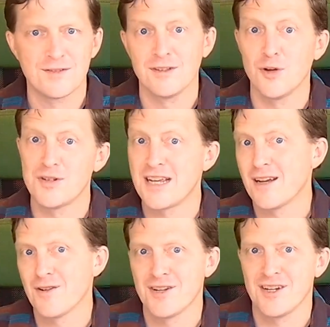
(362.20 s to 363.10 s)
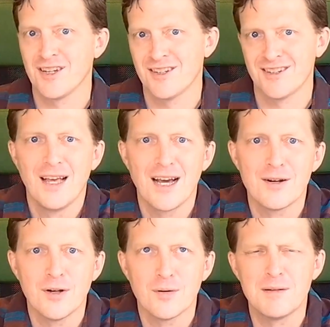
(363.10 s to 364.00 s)
slowed down on, I
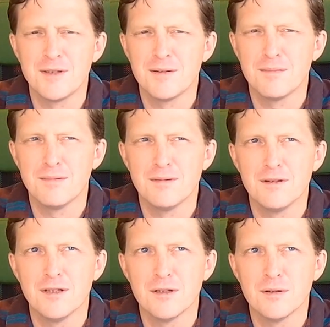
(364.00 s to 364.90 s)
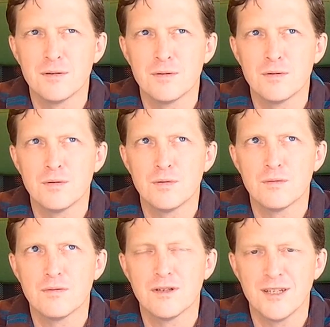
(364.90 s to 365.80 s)
don't know, maybe low
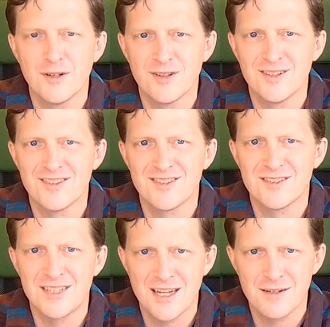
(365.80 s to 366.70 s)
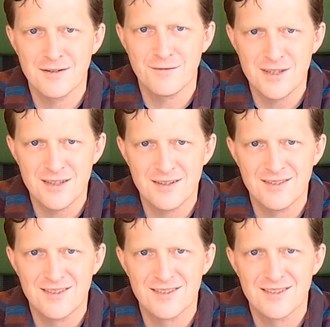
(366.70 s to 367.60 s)
clearance data
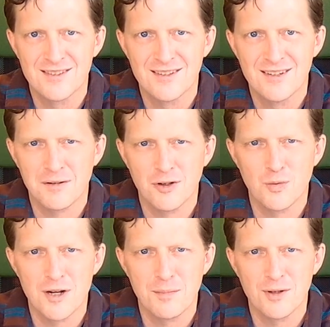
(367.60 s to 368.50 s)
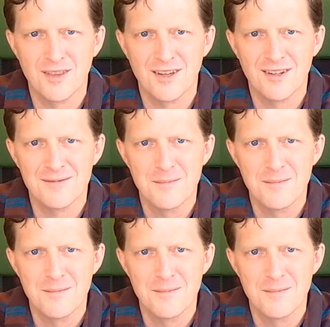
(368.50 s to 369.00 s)
feeds. A good way to put that.